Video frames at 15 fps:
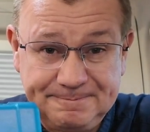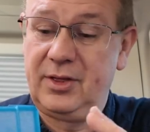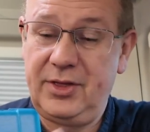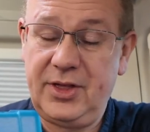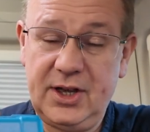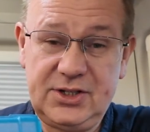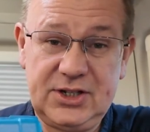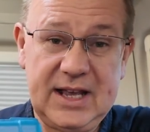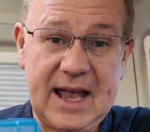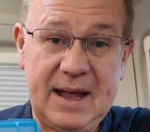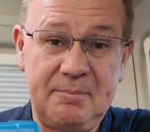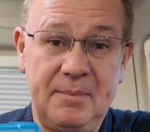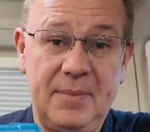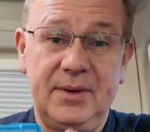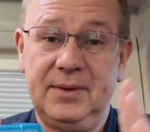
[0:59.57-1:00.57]
30
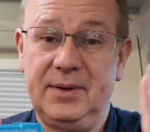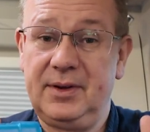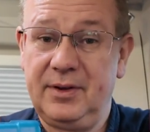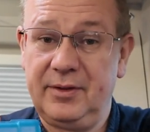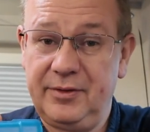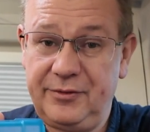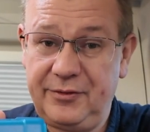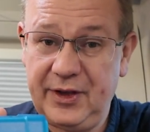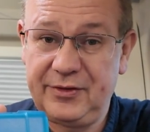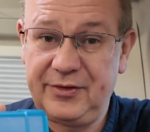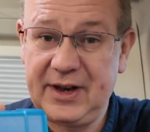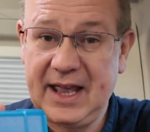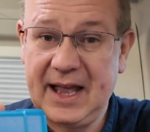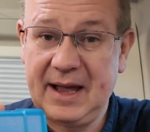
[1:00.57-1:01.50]
amp, 50